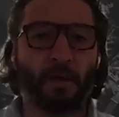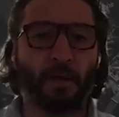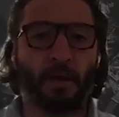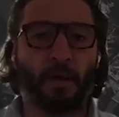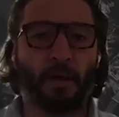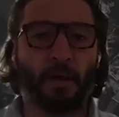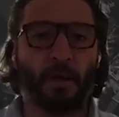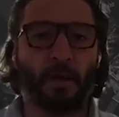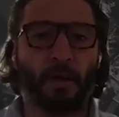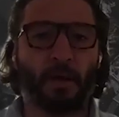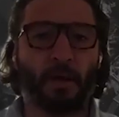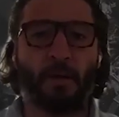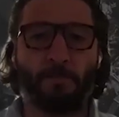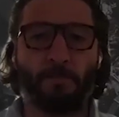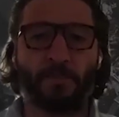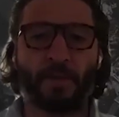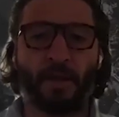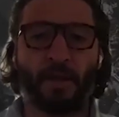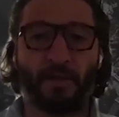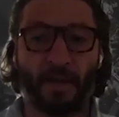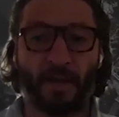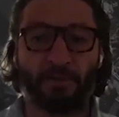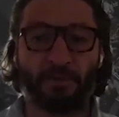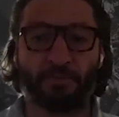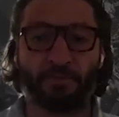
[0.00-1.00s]
um,
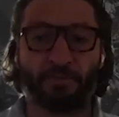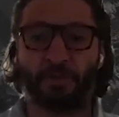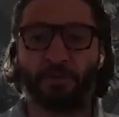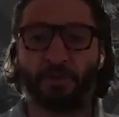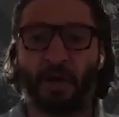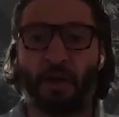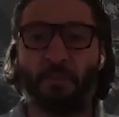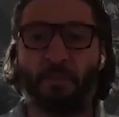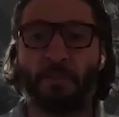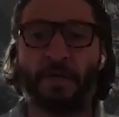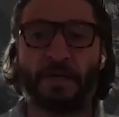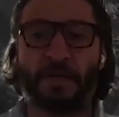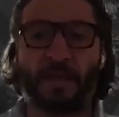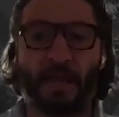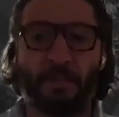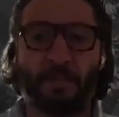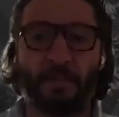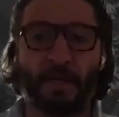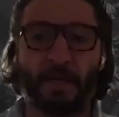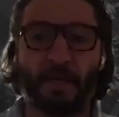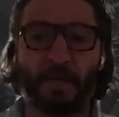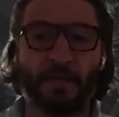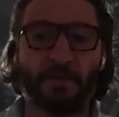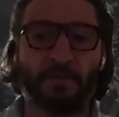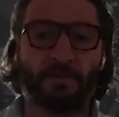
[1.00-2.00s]
and that's what drop-in
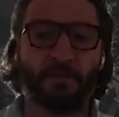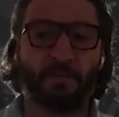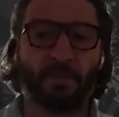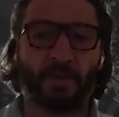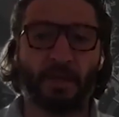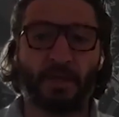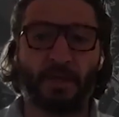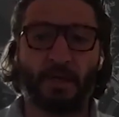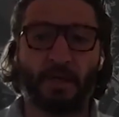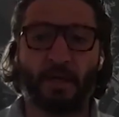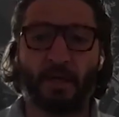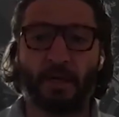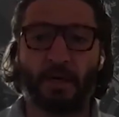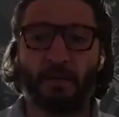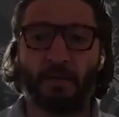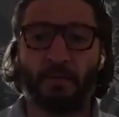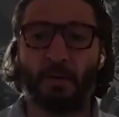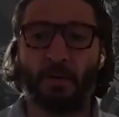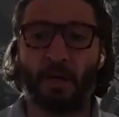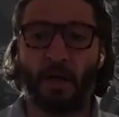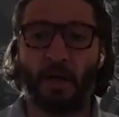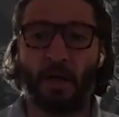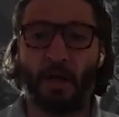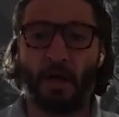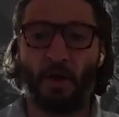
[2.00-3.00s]
gaming is we uh,
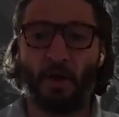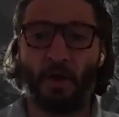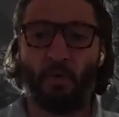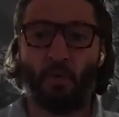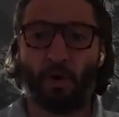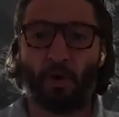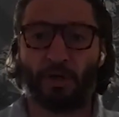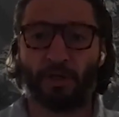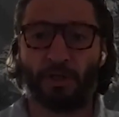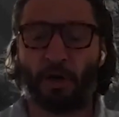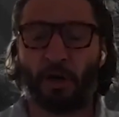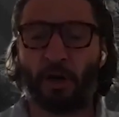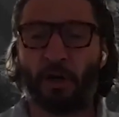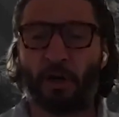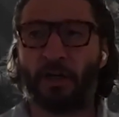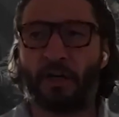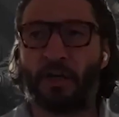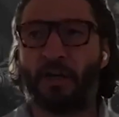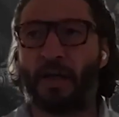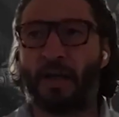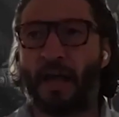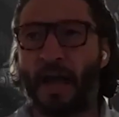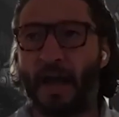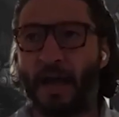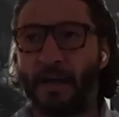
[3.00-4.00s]
we're
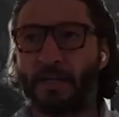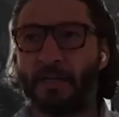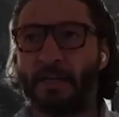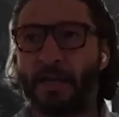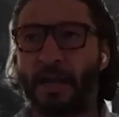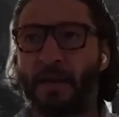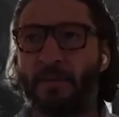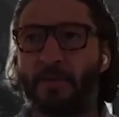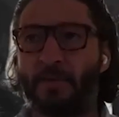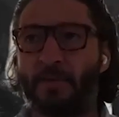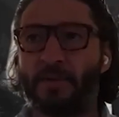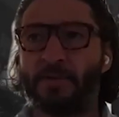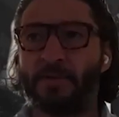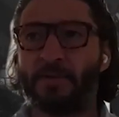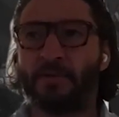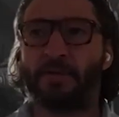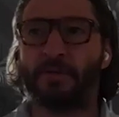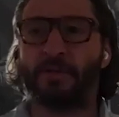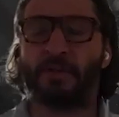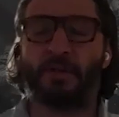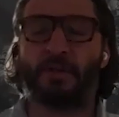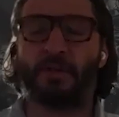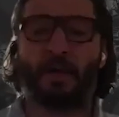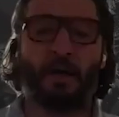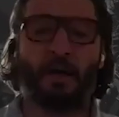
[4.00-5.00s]
targeted at
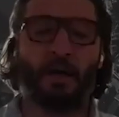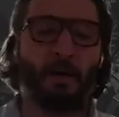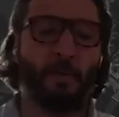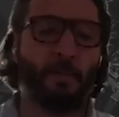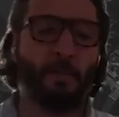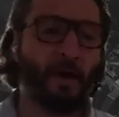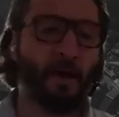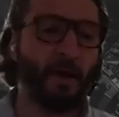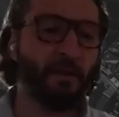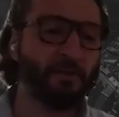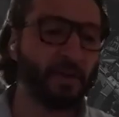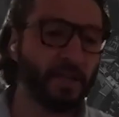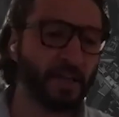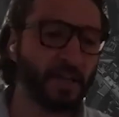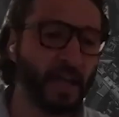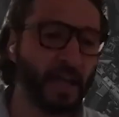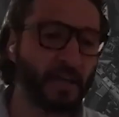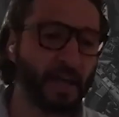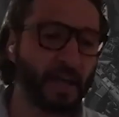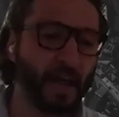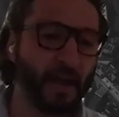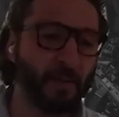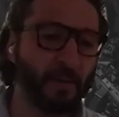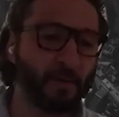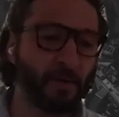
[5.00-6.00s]
gamers um, everyday
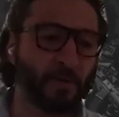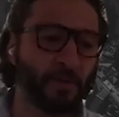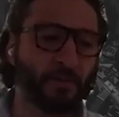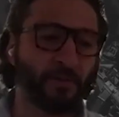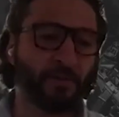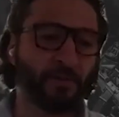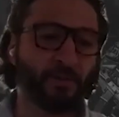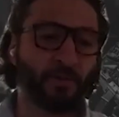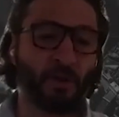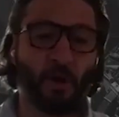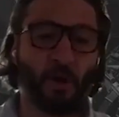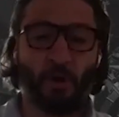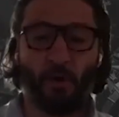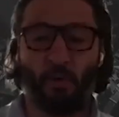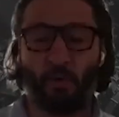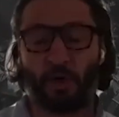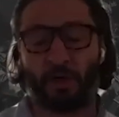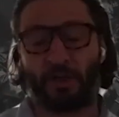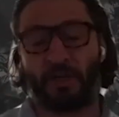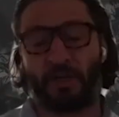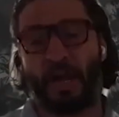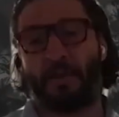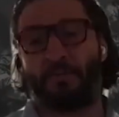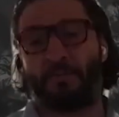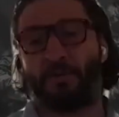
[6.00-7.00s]
gamers
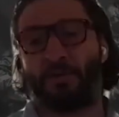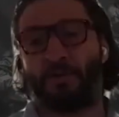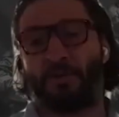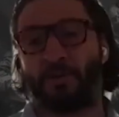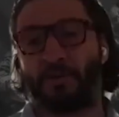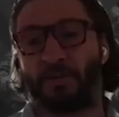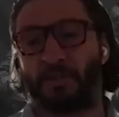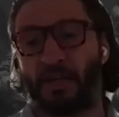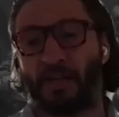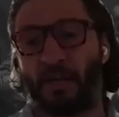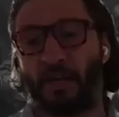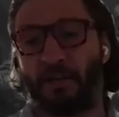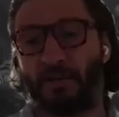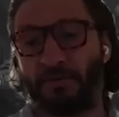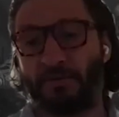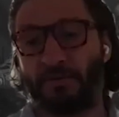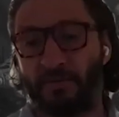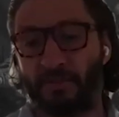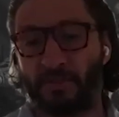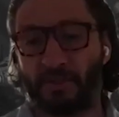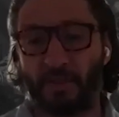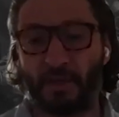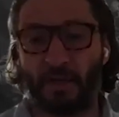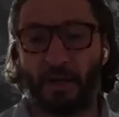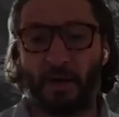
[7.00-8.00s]
we're gamers
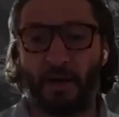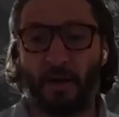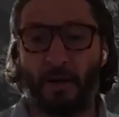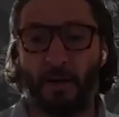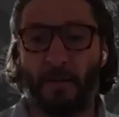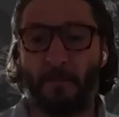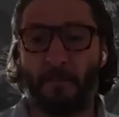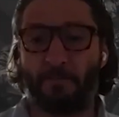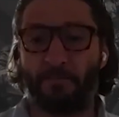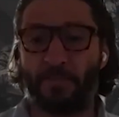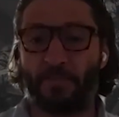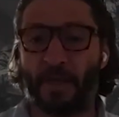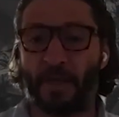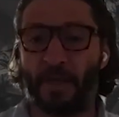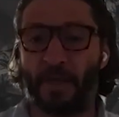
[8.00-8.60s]
ourselves. Um,